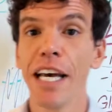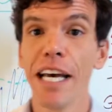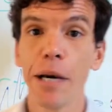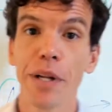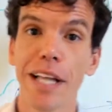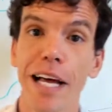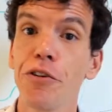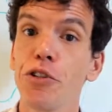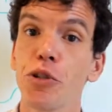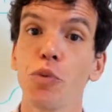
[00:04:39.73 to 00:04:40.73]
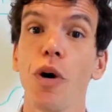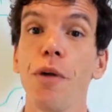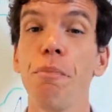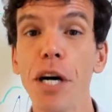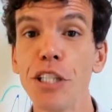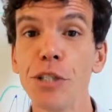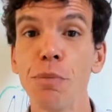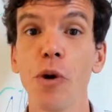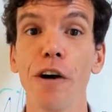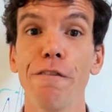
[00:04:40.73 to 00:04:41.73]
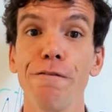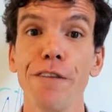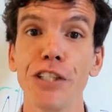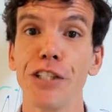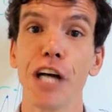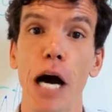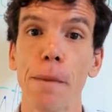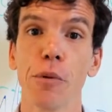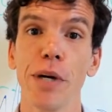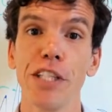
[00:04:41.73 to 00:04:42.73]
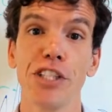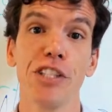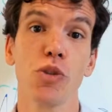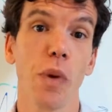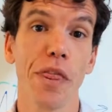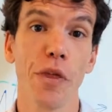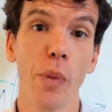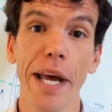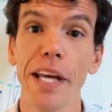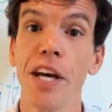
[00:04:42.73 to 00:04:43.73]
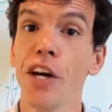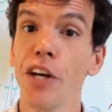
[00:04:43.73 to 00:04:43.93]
it would allow you to run much more efficient operations with the way